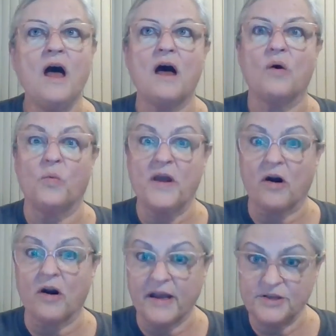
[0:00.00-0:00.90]
We
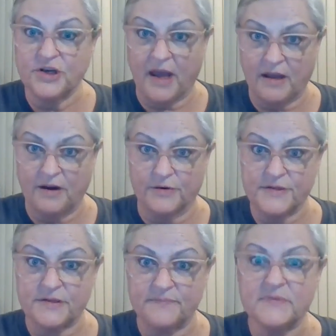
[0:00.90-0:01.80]
are educators,
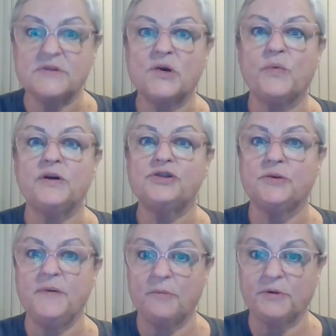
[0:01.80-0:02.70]
so we should
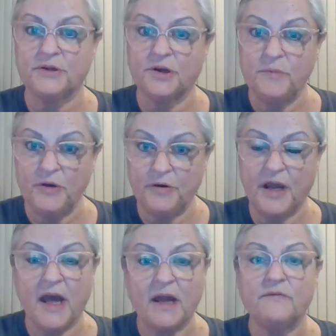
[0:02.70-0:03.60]
be able to
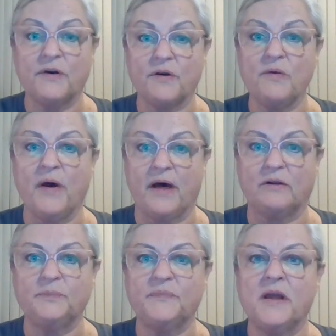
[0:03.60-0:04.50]
communicate very
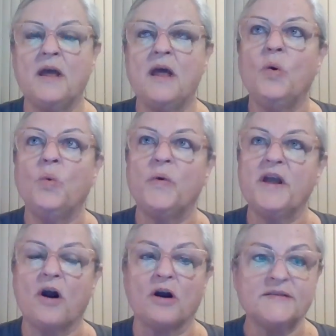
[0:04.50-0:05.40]
well. We
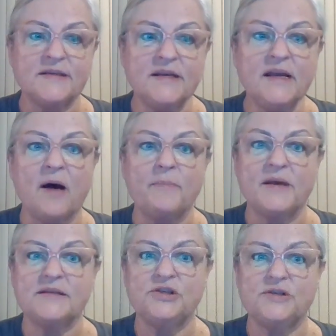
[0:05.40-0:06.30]
are sending out
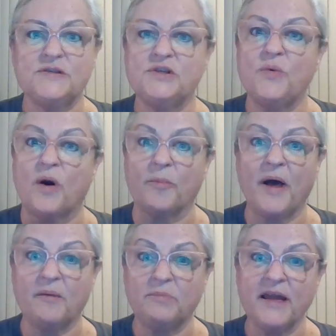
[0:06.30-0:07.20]
messages to our
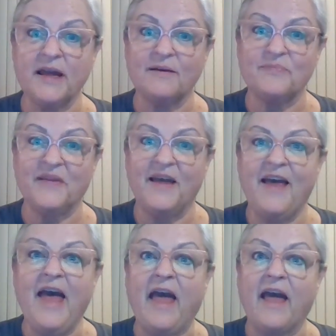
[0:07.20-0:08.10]
public,
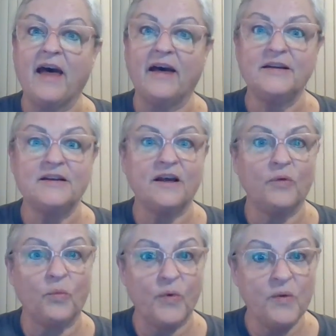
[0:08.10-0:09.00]
and
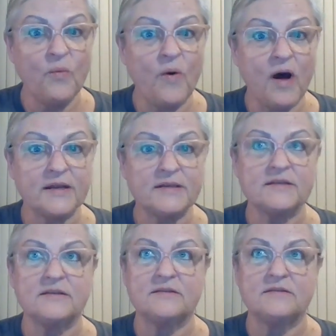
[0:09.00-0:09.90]
we want
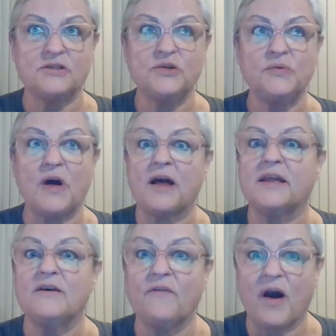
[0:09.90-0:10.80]
to not
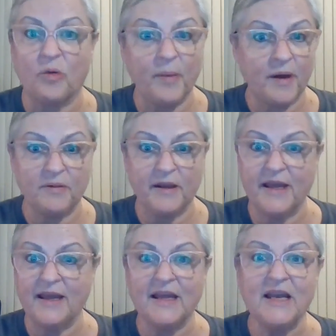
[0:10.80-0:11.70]
give our
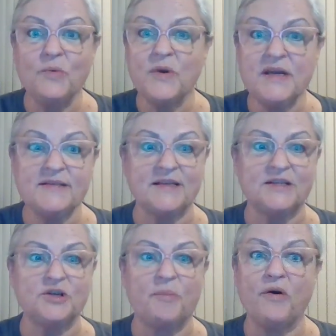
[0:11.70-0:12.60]
public any reason
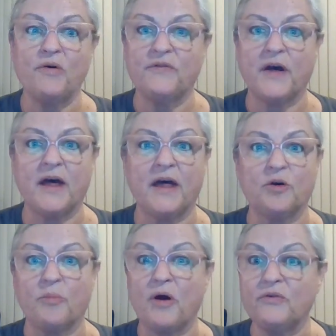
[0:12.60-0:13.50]
to poke fun or
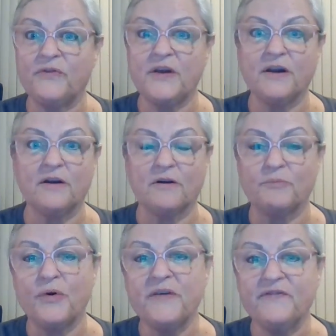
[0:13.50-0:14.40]

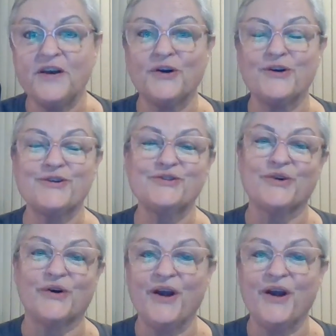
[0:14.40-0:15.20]
point fingers, or